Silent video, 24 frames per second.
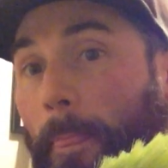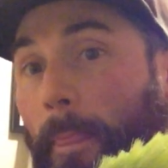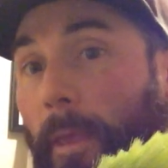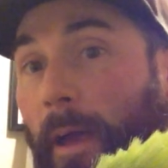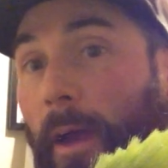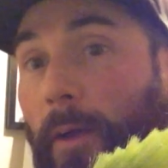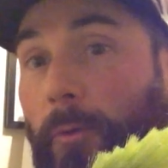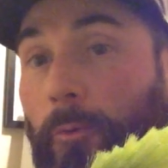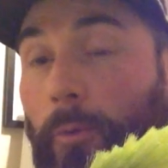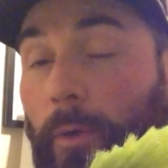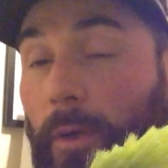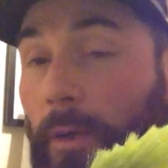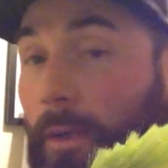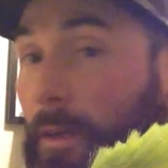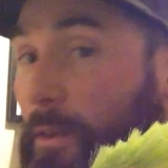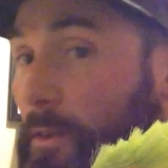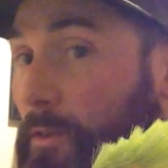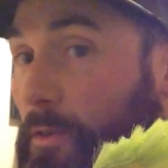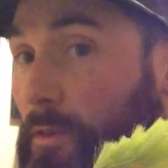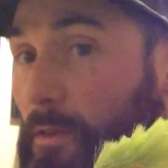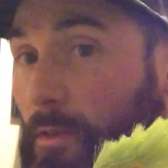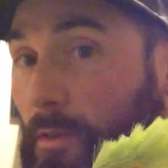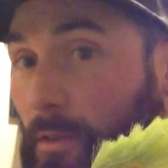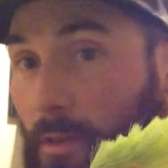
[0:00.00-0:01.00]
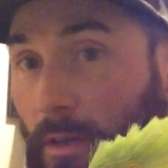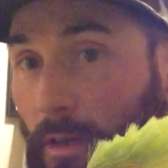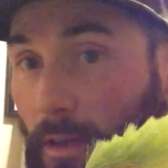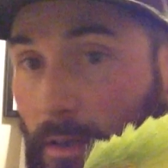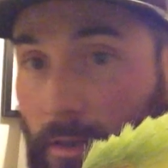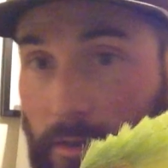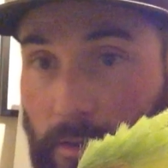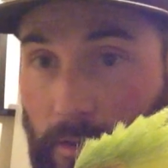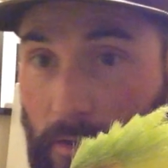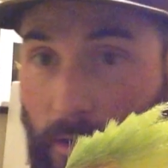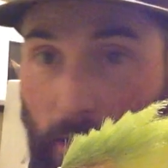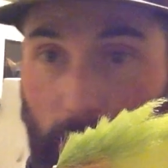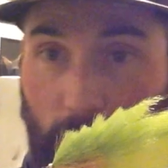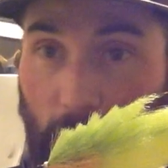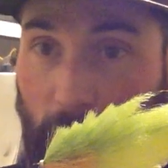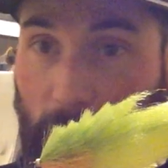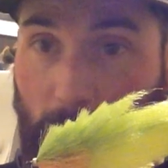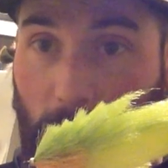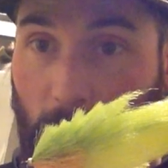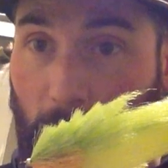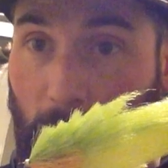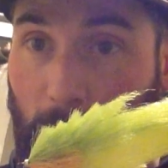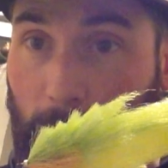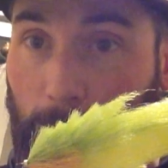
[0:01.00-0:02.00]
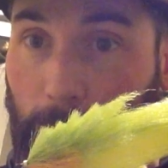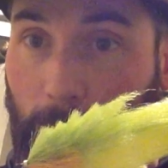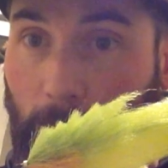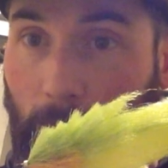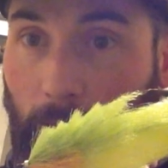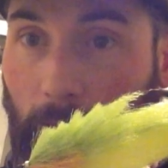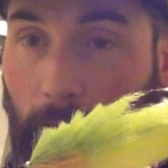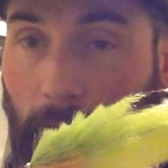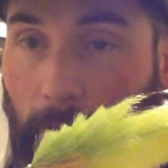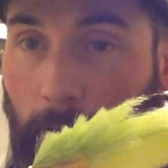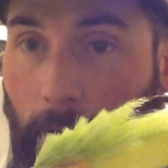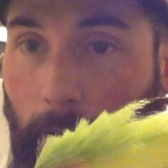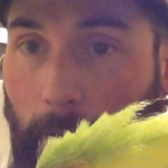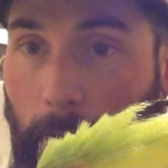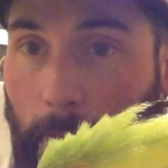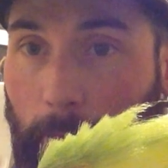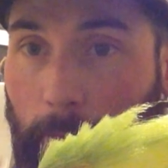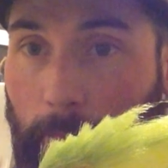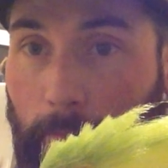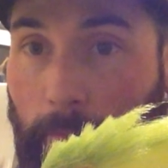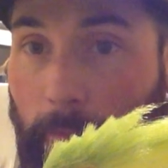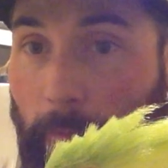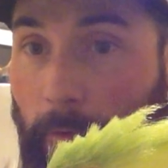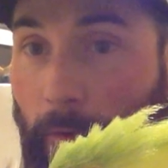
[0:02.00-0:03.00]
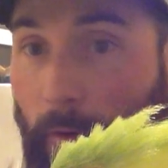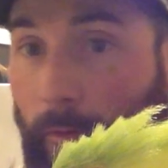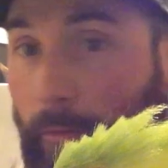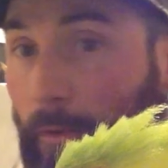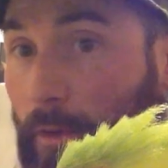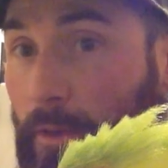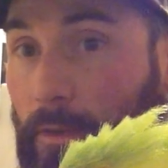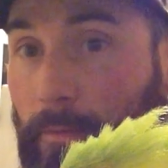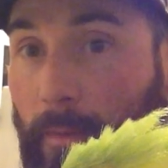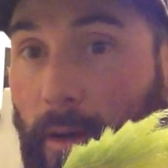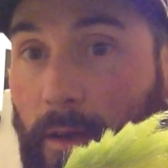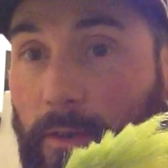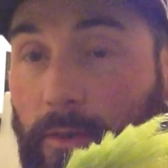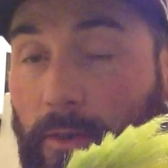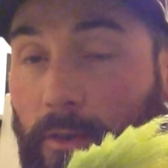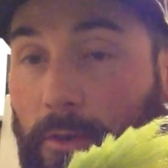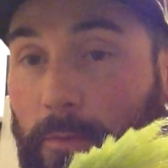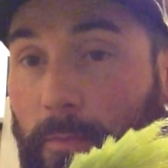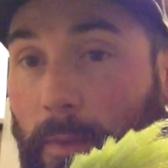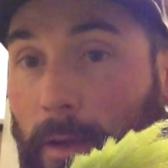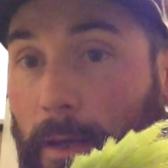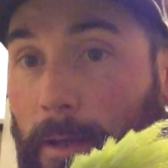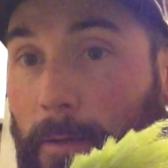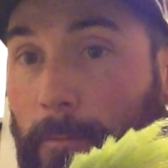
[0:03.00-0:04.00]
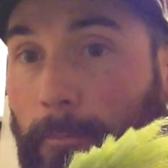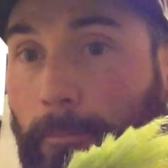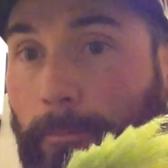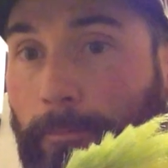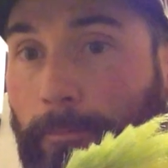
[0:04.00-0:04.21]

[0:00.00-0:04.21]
Edwin is a great guy. Feel free to message me,